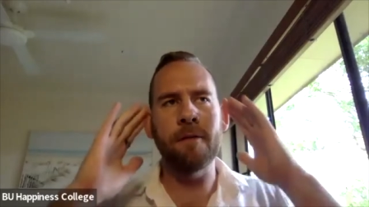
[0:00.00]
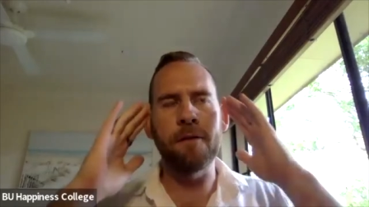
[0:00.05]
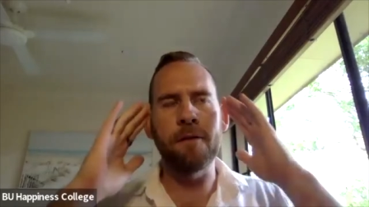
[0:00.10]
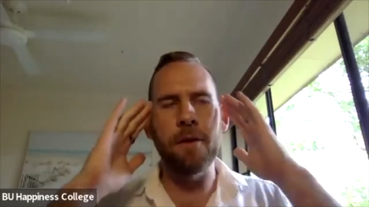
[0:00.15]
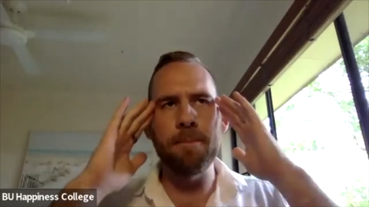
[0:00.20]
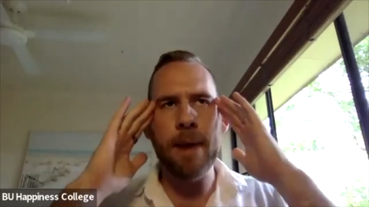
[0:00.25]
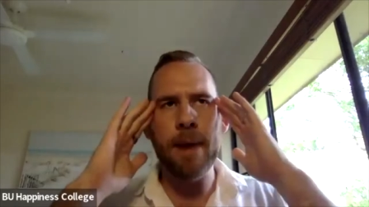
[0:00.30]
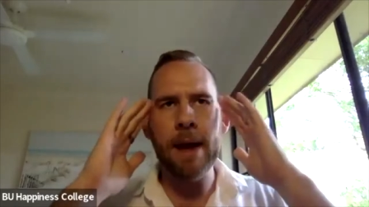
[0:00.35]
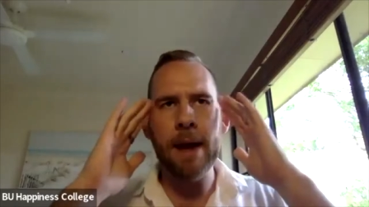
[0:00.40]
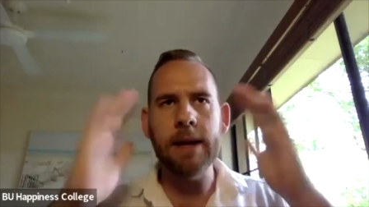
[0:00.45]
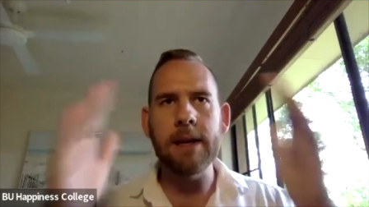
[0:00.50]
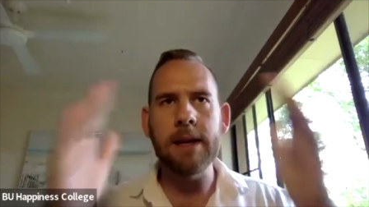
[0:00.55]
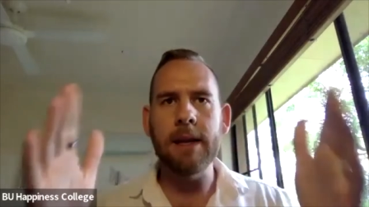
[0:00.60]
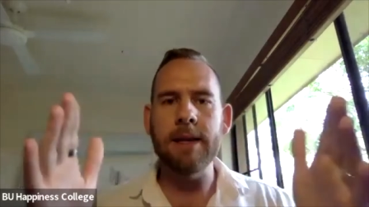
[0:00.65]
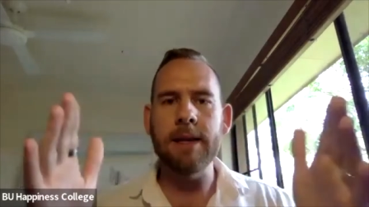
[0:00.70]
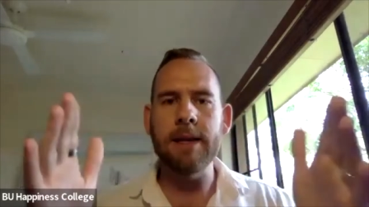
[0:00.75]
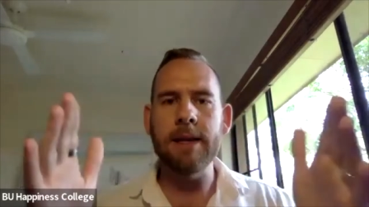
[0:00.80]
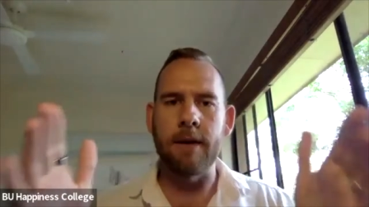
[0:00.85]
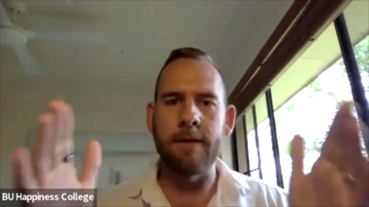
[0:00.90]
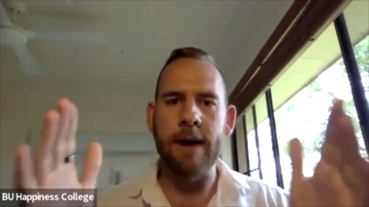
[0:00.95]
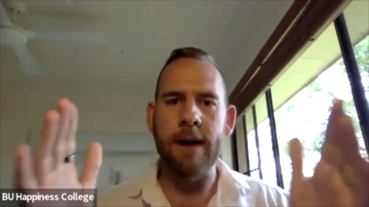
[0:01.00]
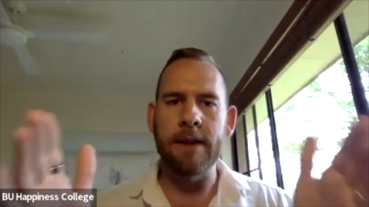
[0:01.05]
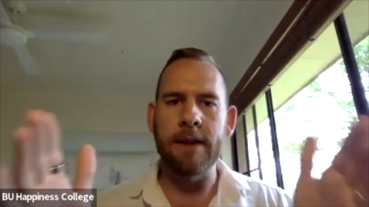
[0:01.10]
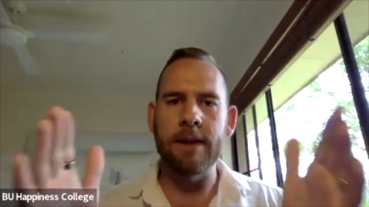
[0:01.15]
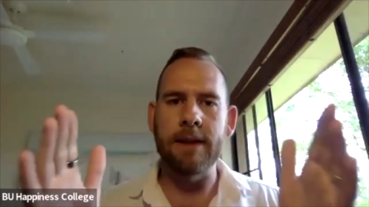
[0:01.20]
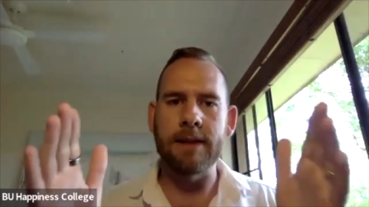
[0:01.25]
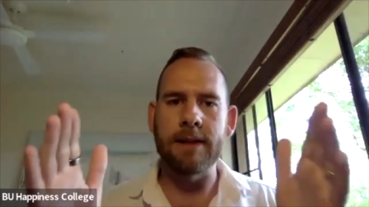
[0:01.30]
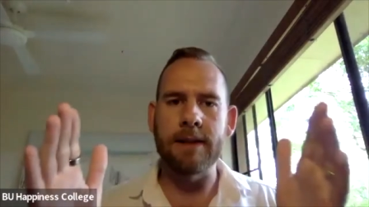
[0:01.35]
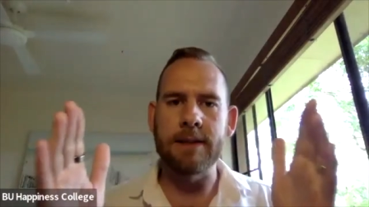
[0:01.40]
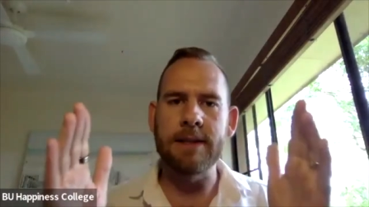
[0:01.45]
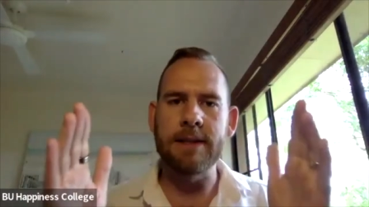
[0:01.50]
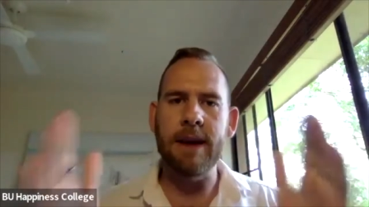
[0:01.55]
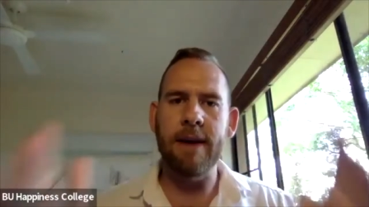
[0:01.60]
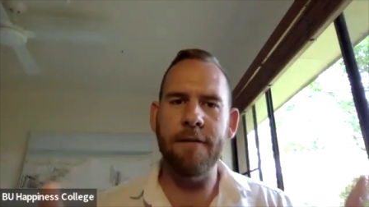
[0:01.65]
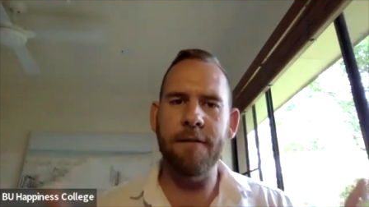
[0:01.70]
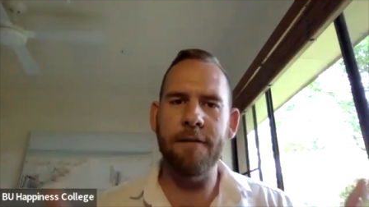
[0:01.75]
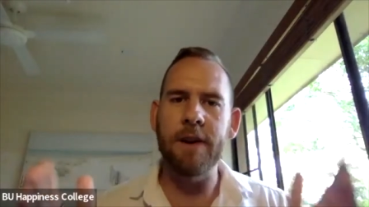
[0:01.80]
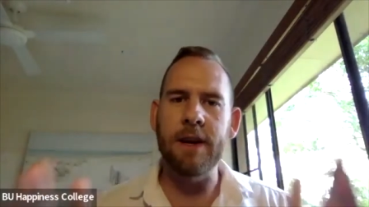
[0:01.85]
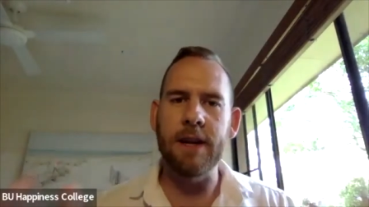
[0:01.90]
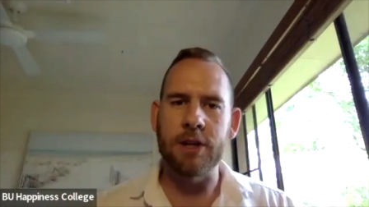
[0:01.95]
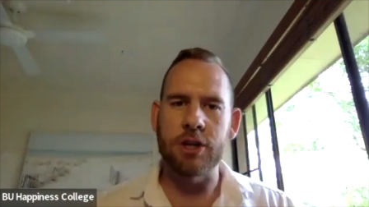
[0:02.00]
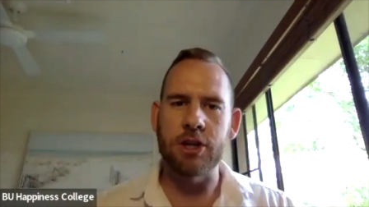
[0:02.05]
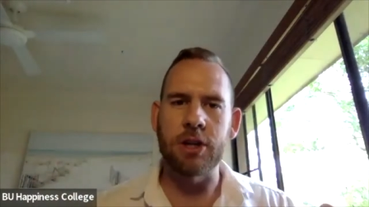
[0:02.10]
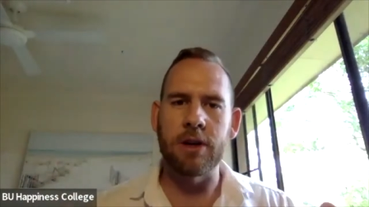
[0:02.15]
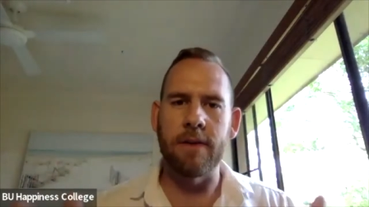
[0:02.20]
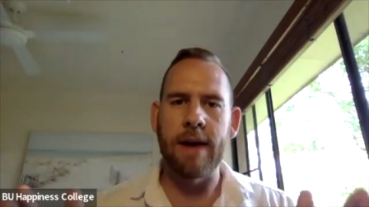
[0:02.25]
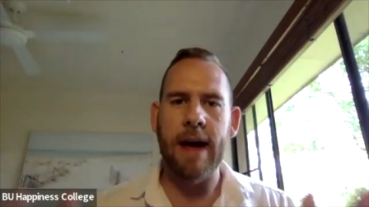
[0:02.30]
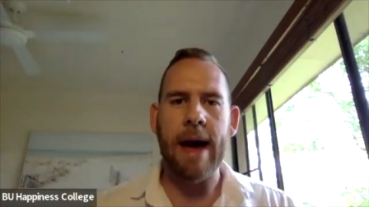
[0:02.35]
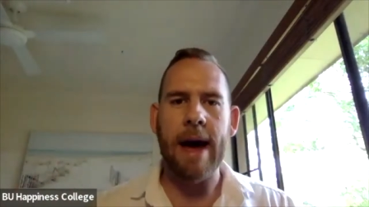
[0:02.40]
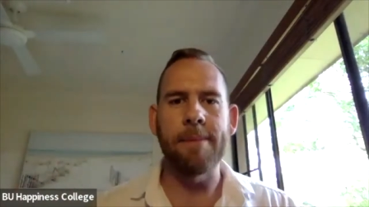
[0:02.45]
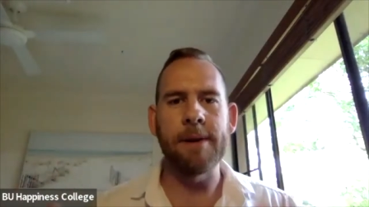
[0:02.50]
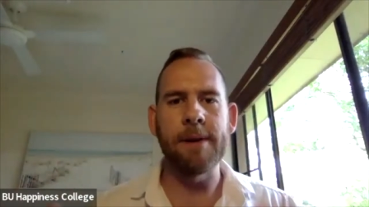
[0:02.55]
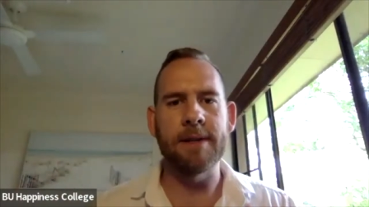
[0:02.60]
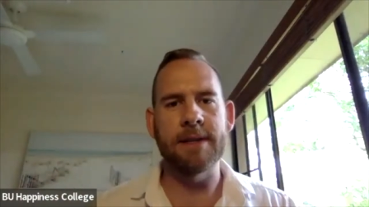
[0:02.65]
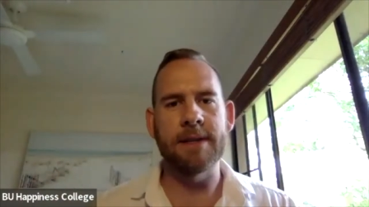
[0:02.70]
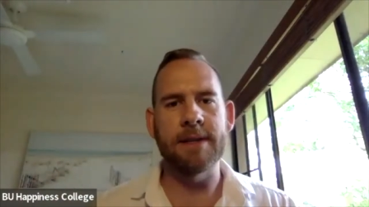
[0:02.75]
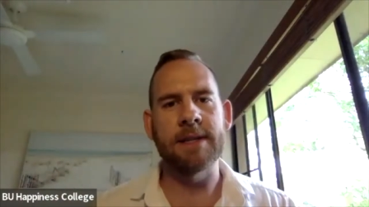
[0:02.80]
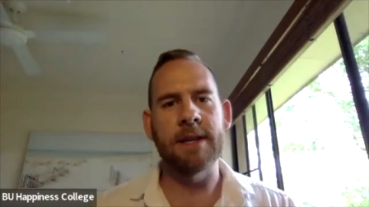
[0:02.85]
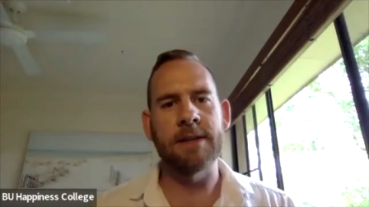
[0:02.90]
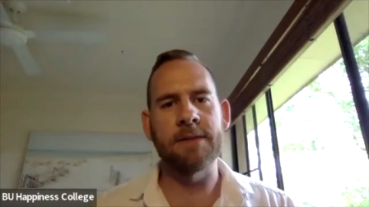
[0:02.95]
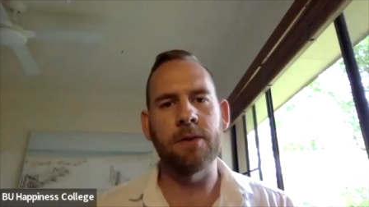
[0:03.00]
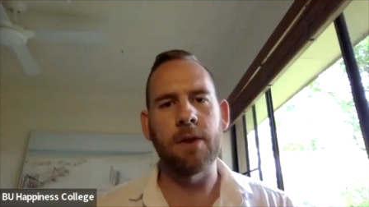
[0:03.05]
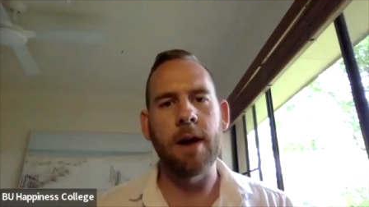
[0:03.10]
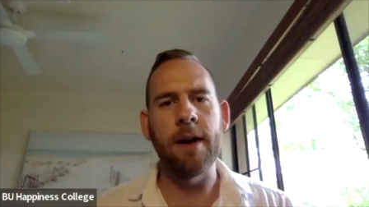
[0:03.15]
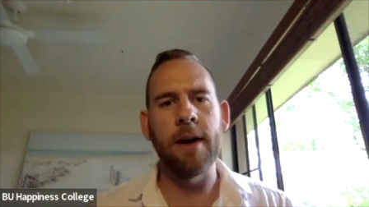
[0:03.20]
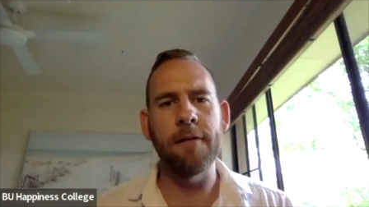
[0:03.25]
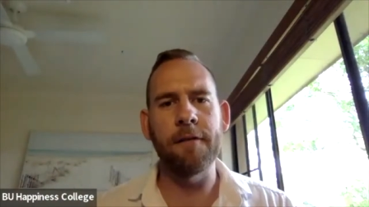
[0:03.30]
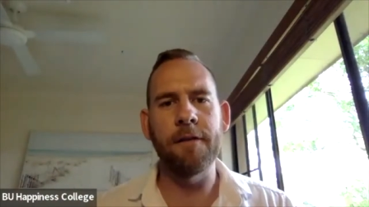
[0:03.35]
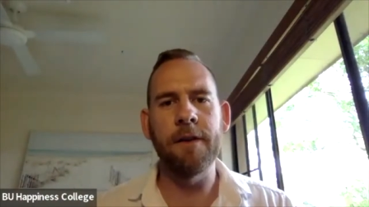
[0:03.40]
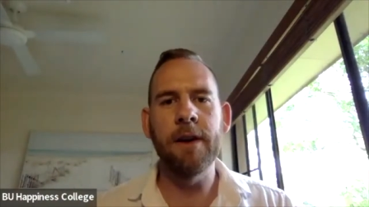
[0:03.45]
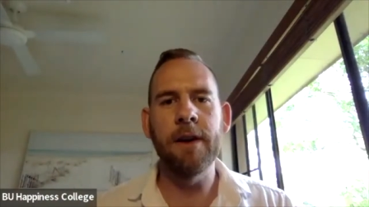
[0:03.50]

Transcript: for many years now, I've had this definition of a happy and successful life